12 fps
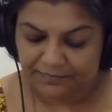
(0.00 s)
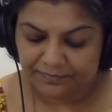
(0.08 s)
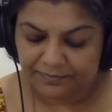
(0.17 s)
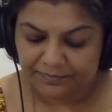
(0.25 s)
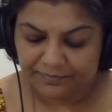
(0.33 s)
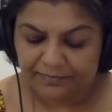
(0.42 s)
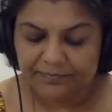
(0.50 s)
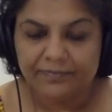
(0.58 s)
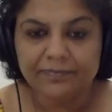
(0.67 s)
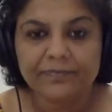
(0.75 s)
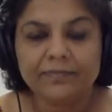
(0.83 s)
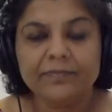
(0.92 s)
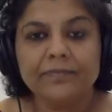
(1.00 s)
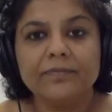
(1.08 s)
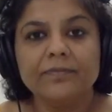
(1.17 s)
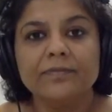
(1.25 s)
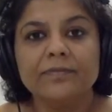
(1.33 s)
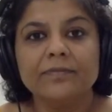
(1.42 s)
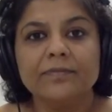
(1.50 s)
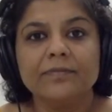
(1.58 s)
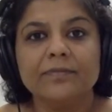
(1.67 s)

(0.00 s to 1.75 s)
(no one is talking)